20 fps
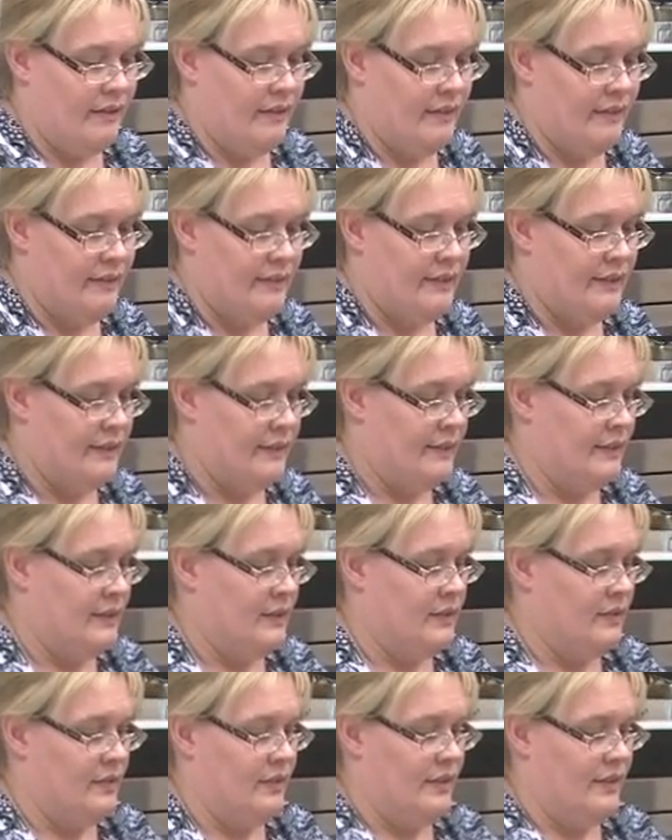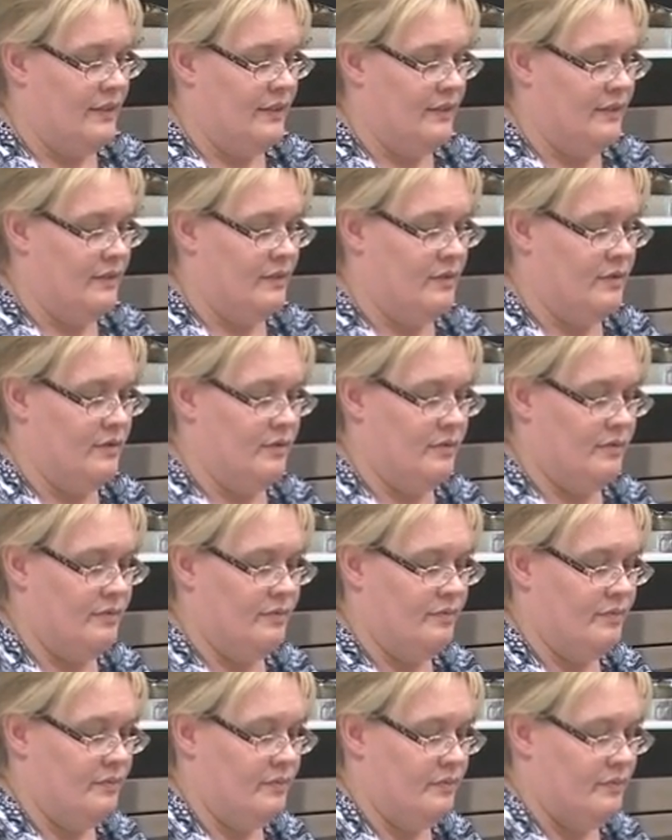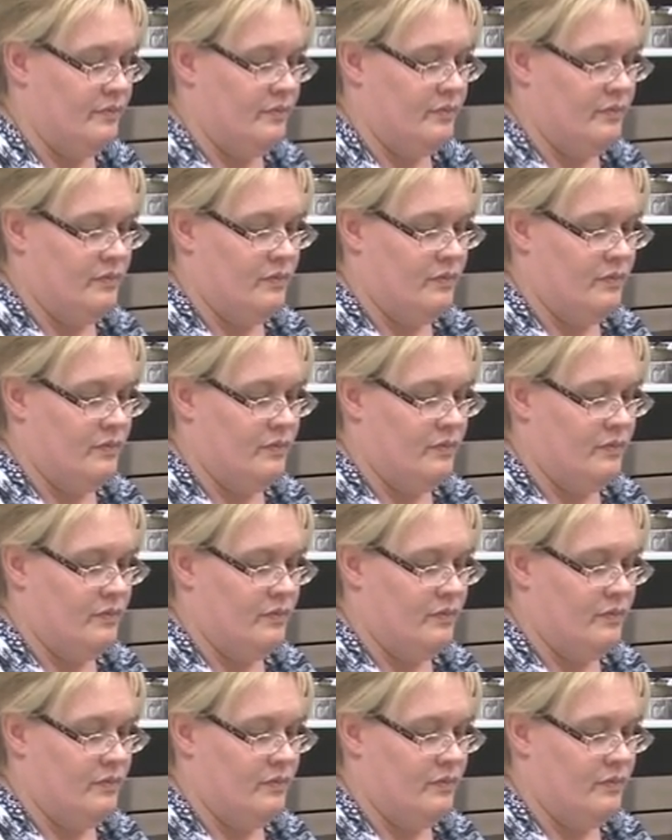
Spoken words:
(no one is talking)